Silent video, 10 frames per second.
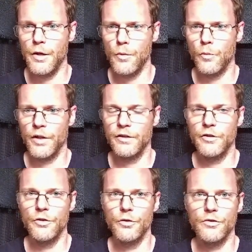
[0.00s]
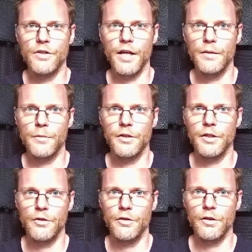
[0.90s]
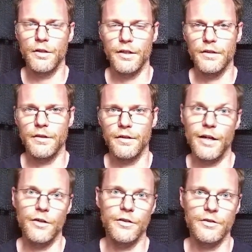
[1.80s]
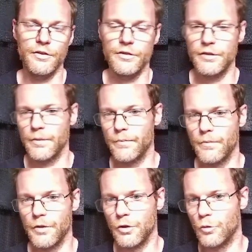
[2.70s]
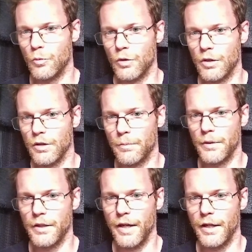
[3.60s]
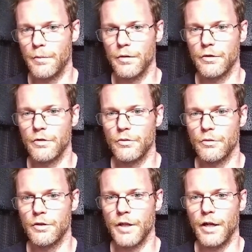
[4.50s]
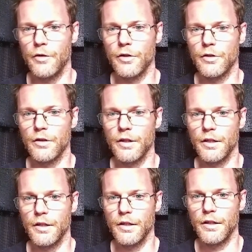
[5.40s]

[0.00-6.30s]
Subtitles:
When you use that material in an Niagara system, you will be able to directly